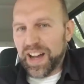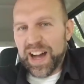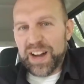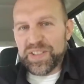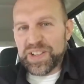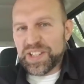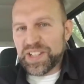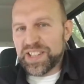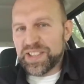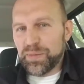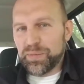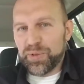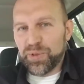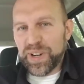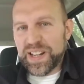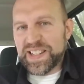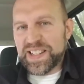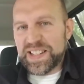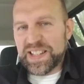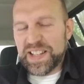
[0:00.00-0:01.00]
obviously the
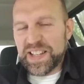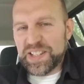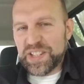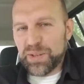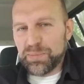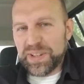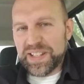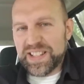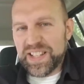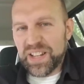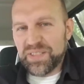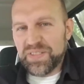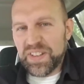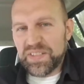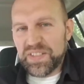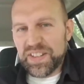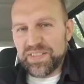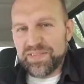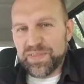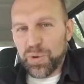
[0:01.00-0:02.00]
great schism in
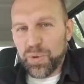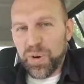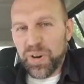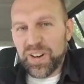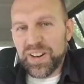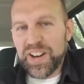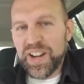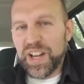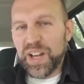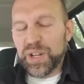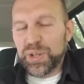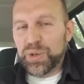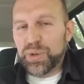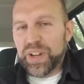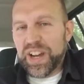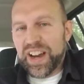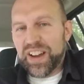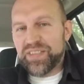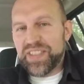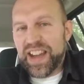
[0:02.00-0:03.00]
1054, you
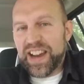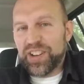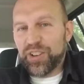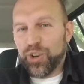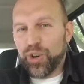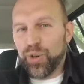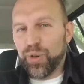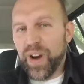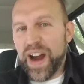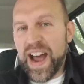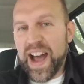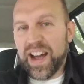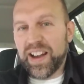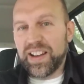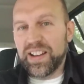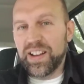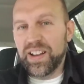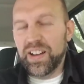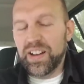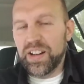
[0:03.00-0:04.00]
have that
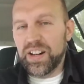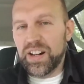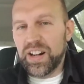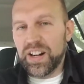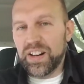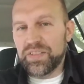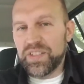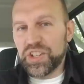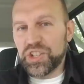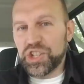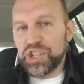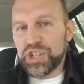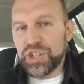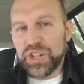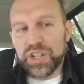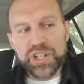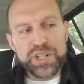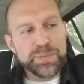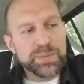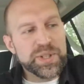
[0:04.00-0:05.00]
crack of the
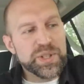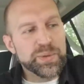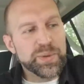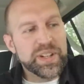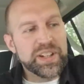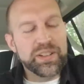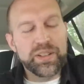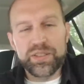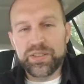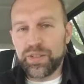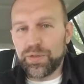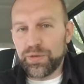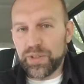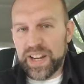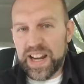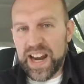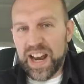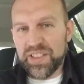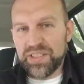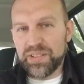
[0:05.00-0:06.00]
church between the
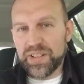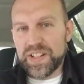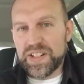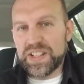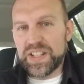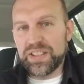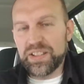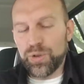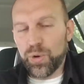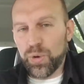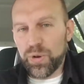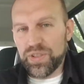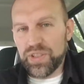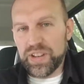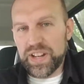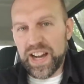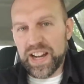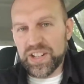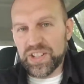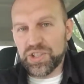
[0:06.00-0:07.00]
Catholics and the
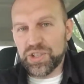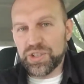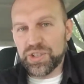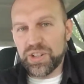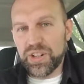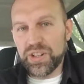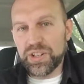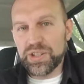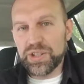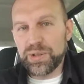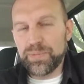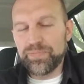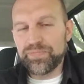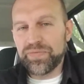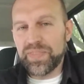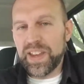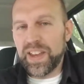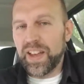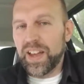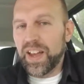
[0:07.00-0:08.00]
Orthodox Church.
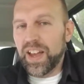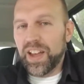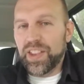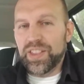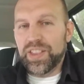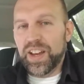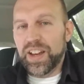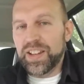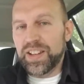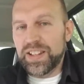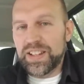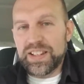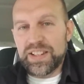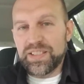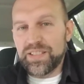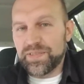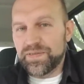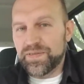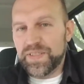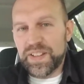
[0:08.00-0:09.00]
Then in
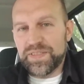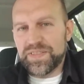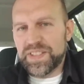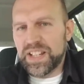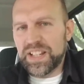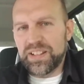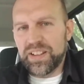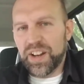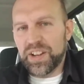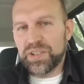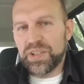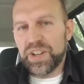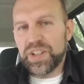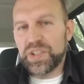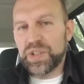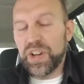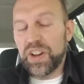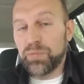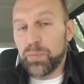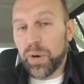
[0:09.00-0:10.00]
the
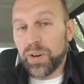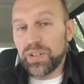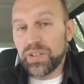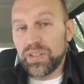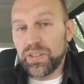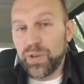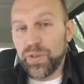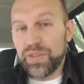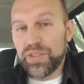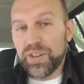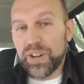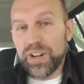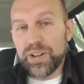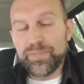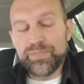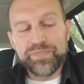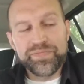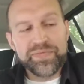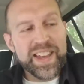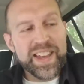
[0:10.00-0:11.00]
1500s, you have Martin Luther.
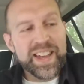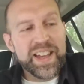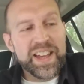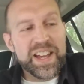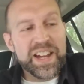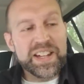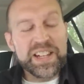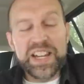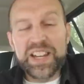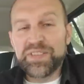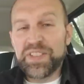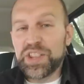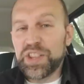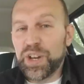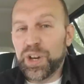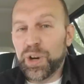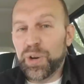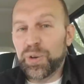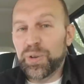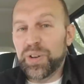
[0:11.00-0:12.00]
And even
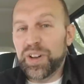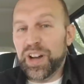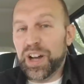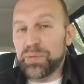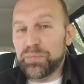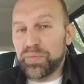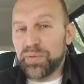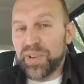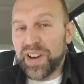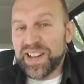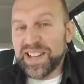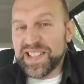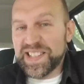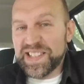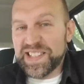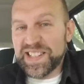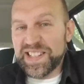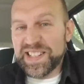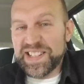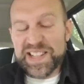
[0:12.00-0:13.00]
though I'm
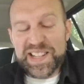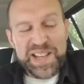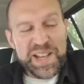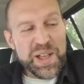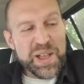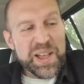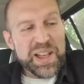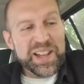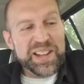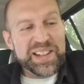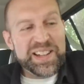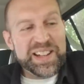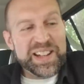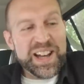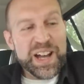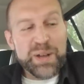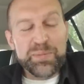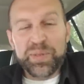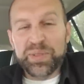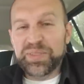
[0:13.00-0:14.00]
Protestant, like
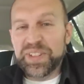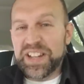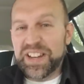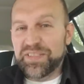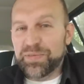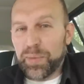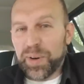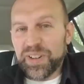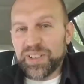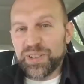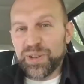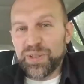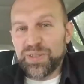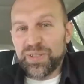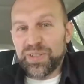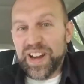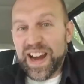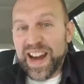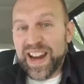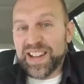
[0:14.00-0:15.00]
I believe Martin
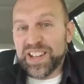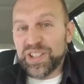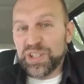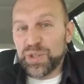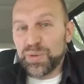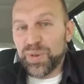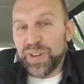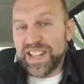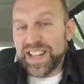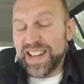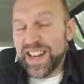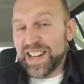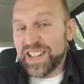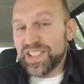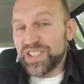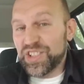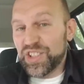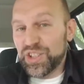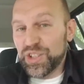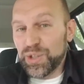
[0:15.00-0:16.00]
Luther had to do what he had
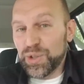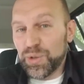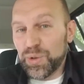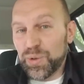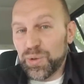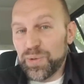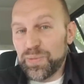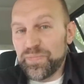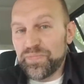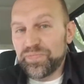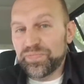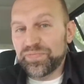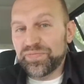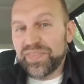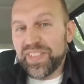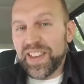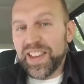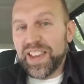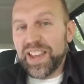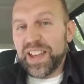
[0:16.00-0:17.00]
to do
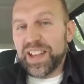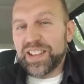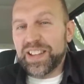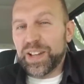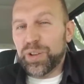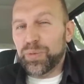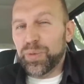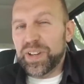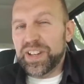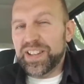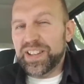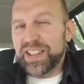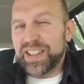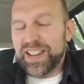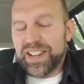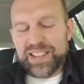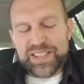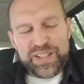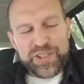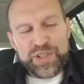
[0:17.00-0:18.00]
like when
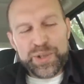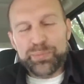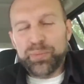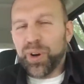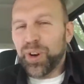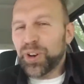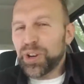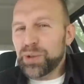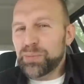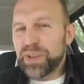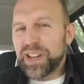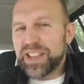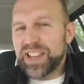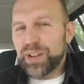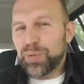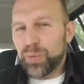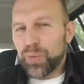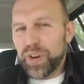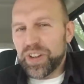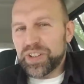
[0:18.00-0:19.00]
uh, there's a part of me
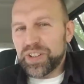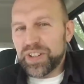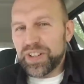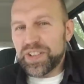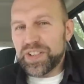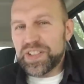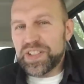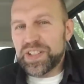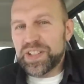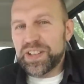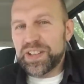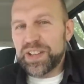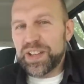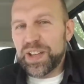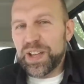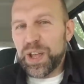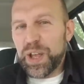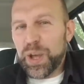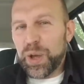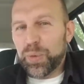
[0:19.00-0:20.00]
that wonders
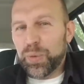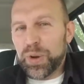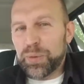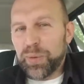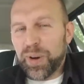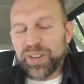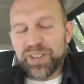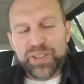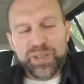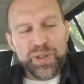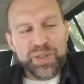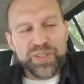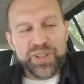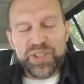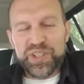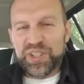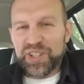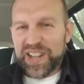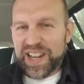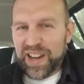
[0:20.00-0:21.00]
when Martin Luther
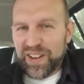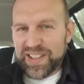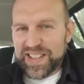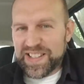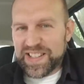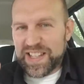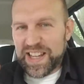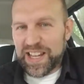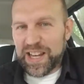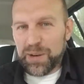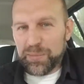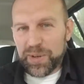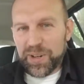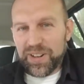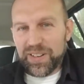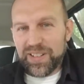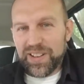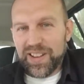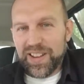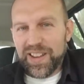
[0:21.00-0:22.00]
took out his
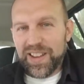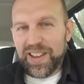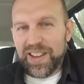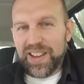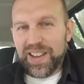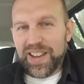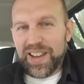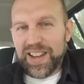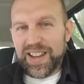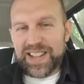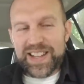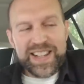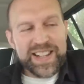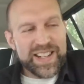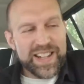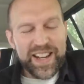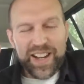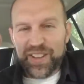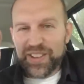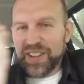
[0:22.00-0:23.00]
hammer and he
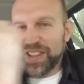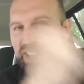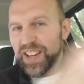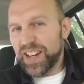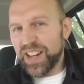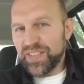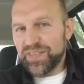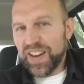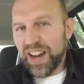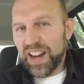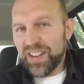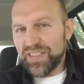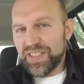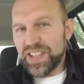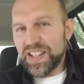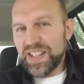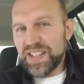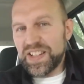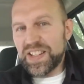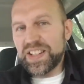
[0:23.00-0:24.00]
nailed the 95
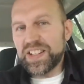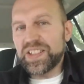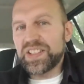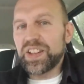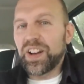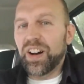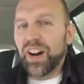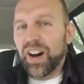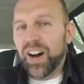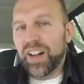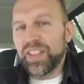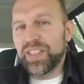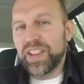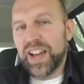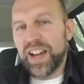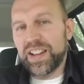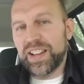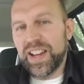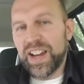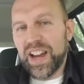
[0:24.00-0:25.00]
Theses on
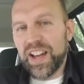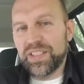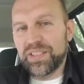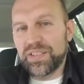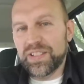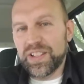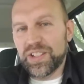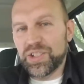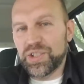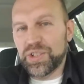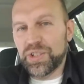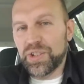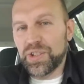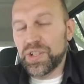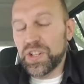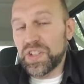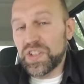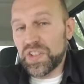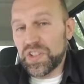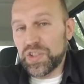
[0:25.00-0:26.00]
that Catholic
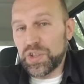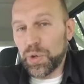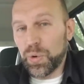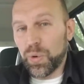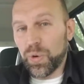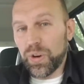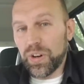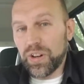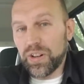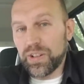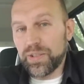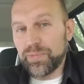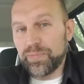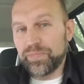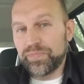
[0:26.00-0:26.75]
church's door,